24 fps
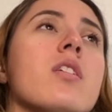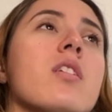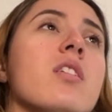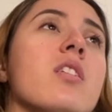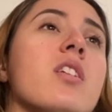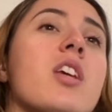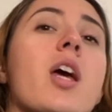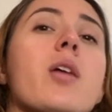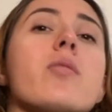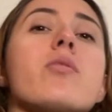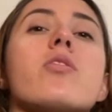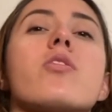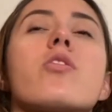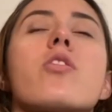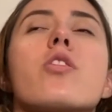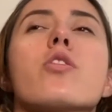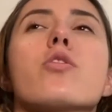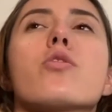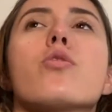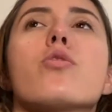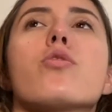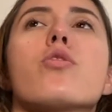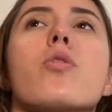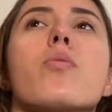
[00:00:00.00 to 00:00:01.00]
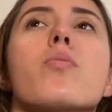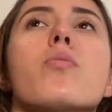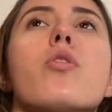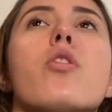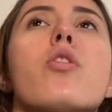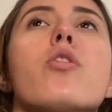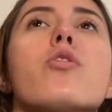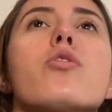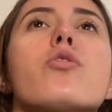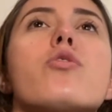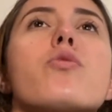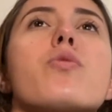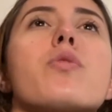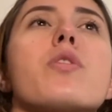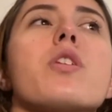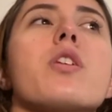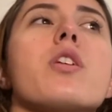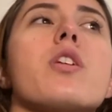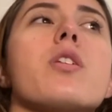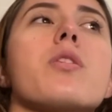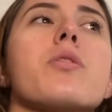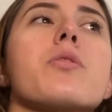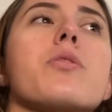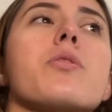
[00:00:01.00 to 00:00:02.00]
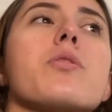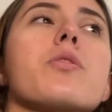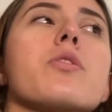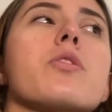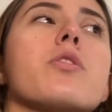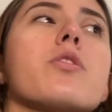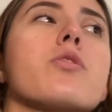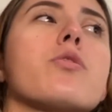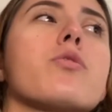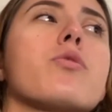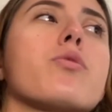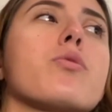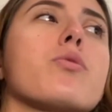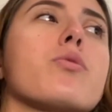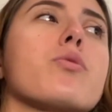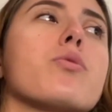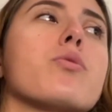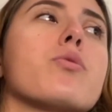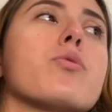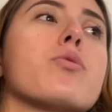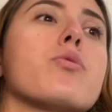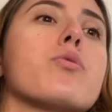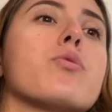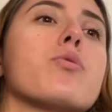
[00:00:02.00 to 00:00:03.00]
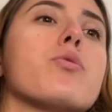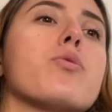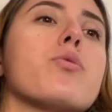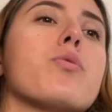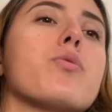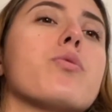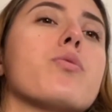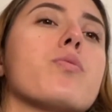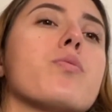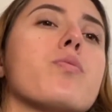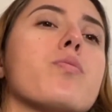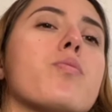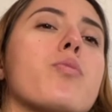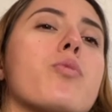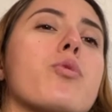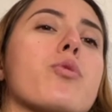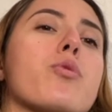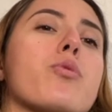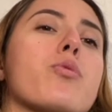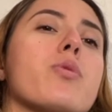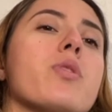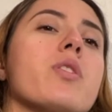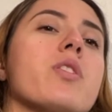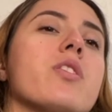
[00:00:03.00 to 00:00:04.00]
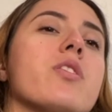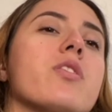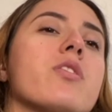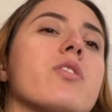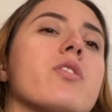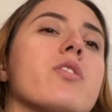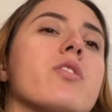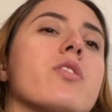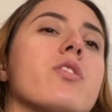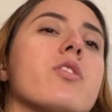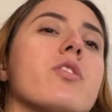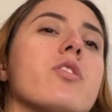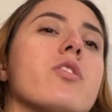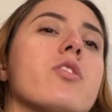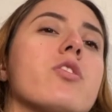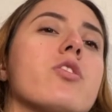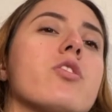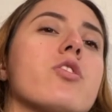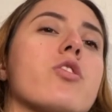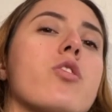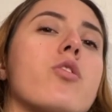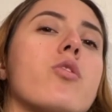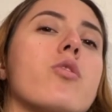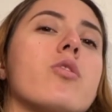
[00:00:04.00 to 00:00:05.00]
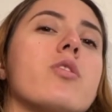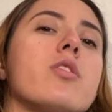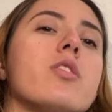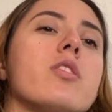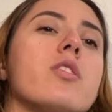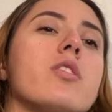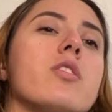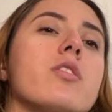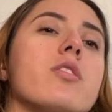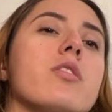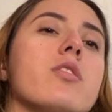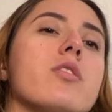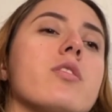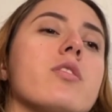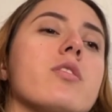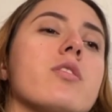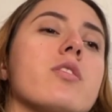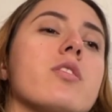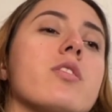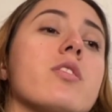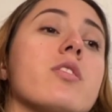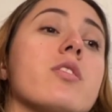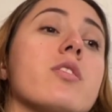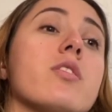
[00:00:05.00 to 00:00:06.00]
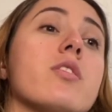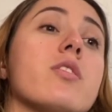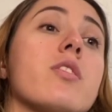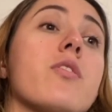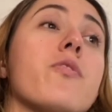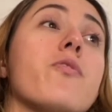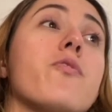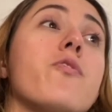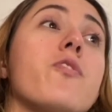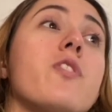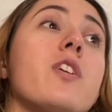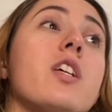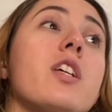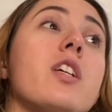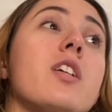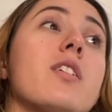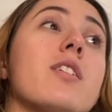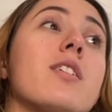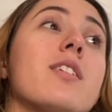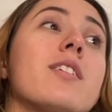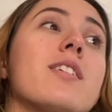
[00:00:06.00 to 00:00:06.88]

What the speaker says: just going to do some laundry, going to do more research on stuffy.